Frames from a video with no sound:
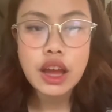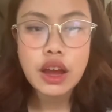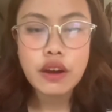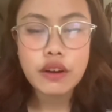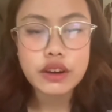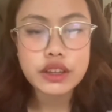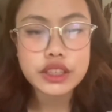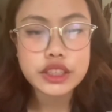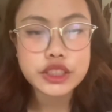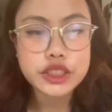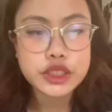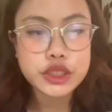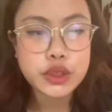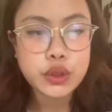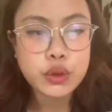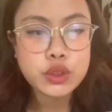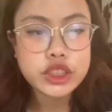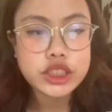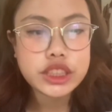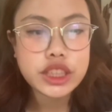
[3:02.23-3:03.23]
on the
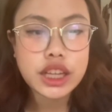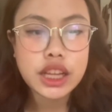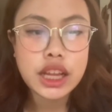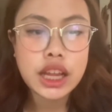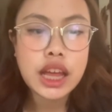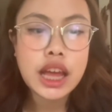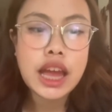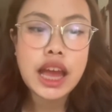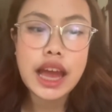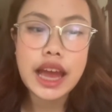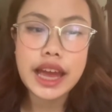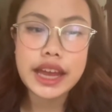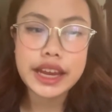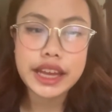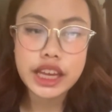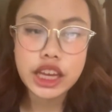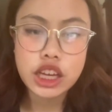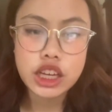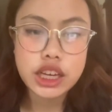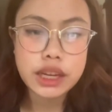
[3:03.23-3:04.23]
social and
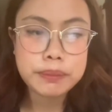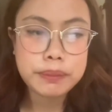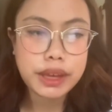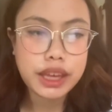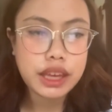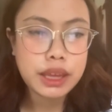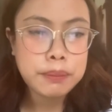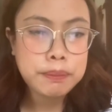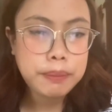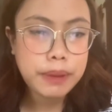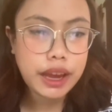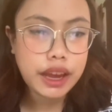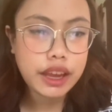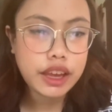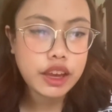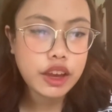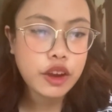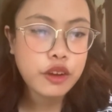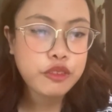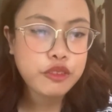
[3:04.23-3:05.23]
economic impact
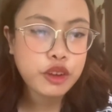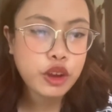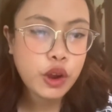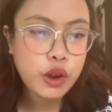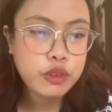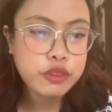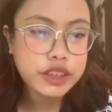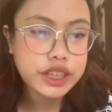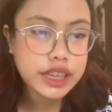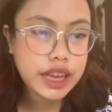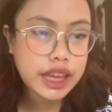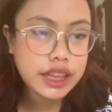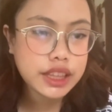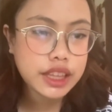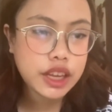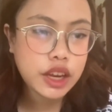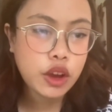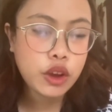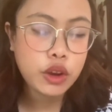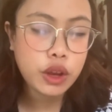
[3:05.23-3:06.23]
of
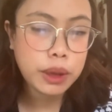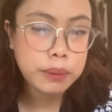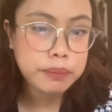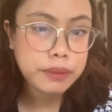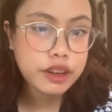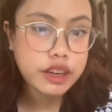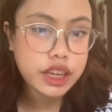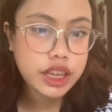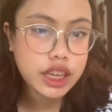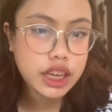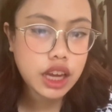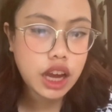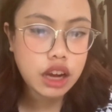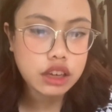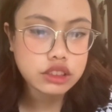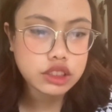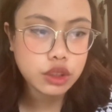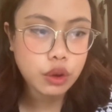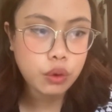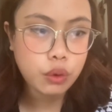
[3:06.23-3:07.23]
COVID-19 on American
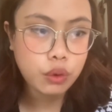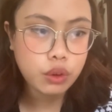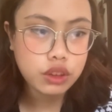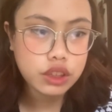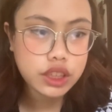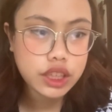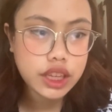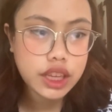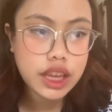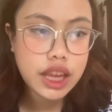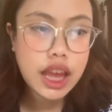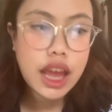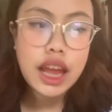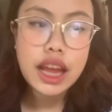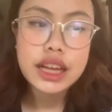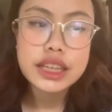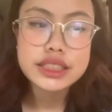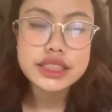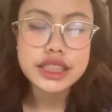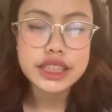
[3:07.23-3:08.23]
households.
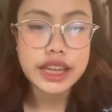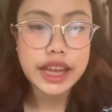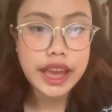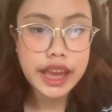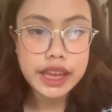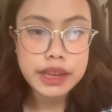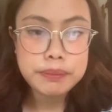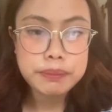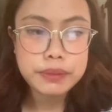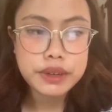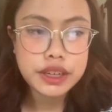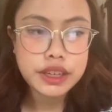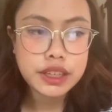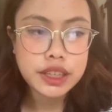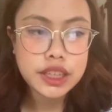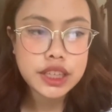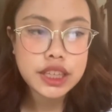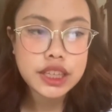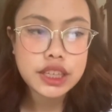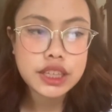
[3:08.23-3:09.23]
Since April
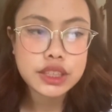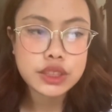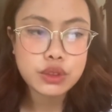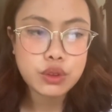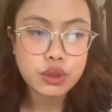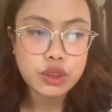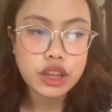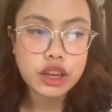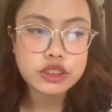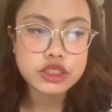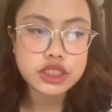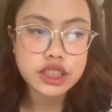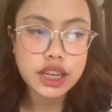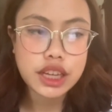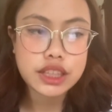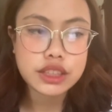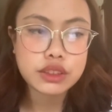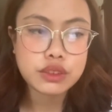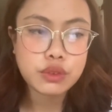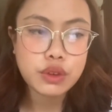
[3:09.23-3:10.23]

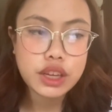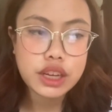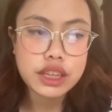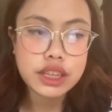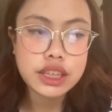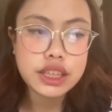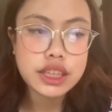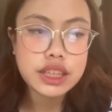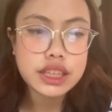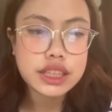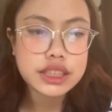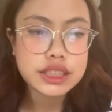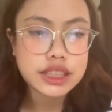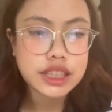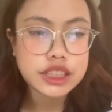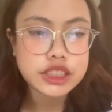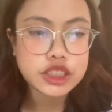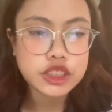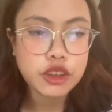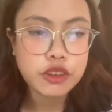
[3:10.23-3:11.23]
2020,
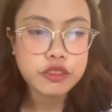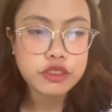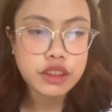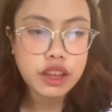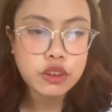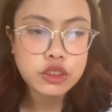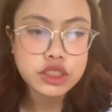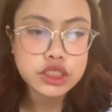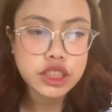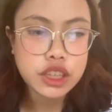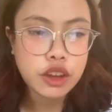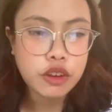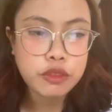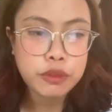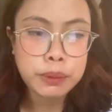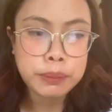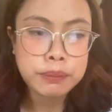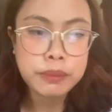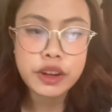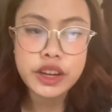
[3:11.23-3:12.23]
tens of thousands of
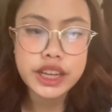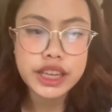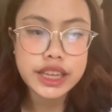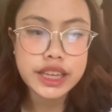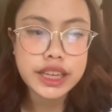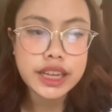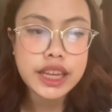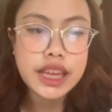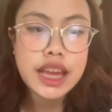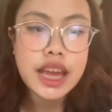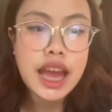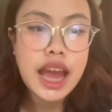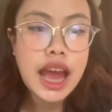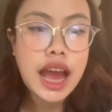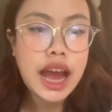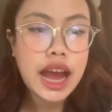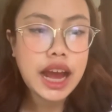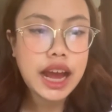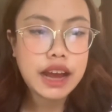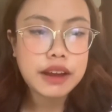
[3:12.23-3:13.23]
Americans
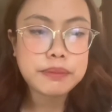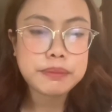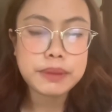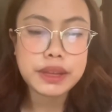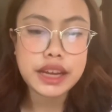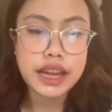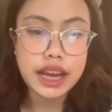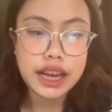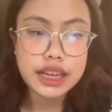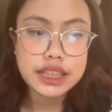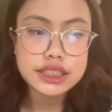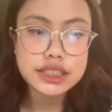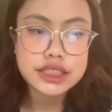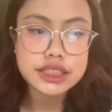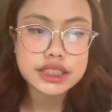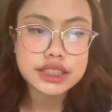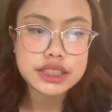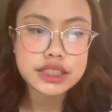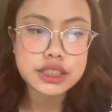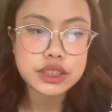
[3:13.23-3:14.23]
have been
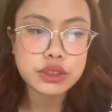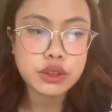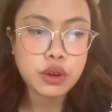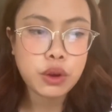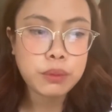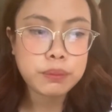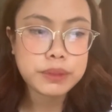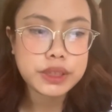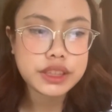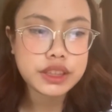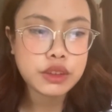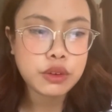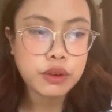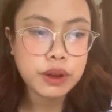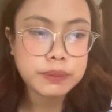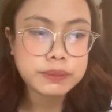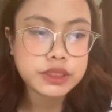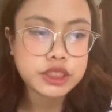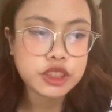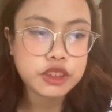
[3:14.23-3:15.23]
asked to complete the
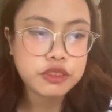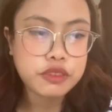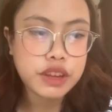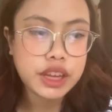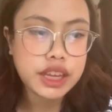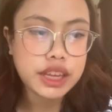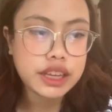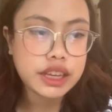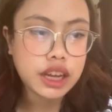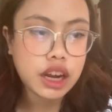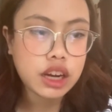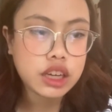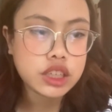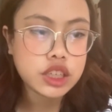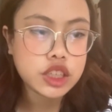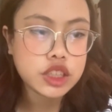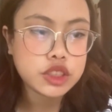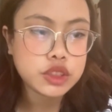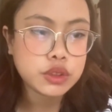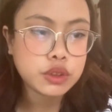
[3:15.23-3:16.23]
web survey in
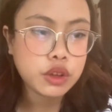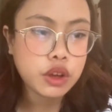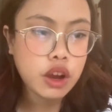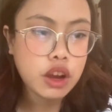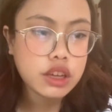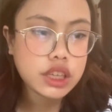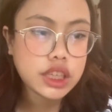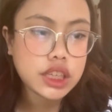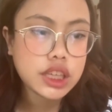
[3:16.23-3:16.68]
order to gauge